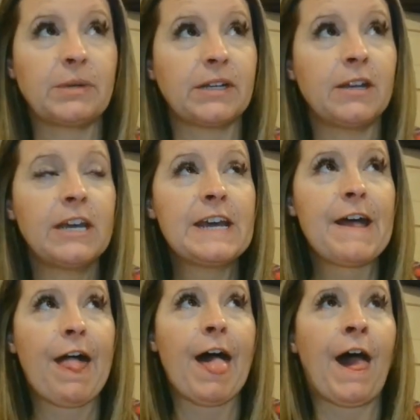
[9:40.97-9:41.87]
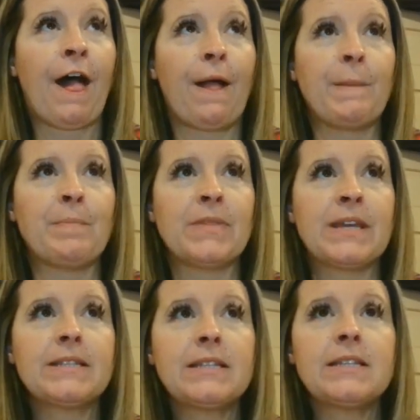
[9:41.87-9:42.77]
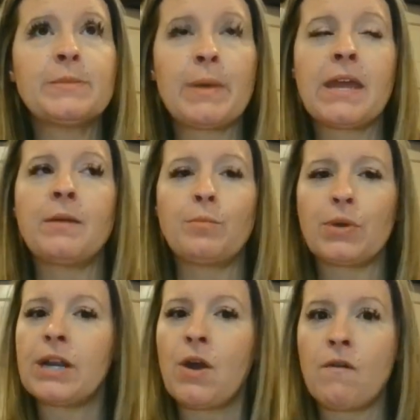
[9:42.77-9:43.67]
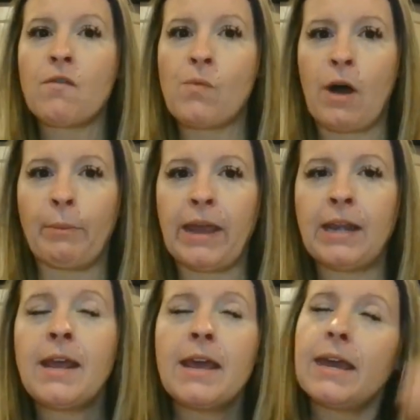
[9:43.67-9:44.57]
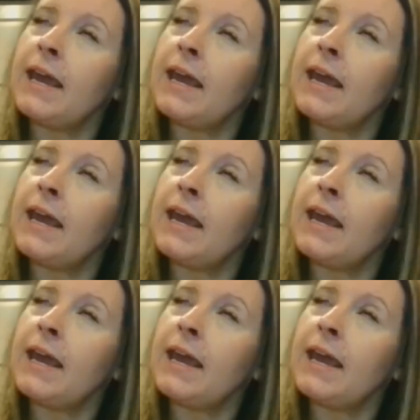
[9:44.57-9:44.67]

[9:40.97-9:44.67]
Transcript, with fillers: But um, this has been pretty overwhelming,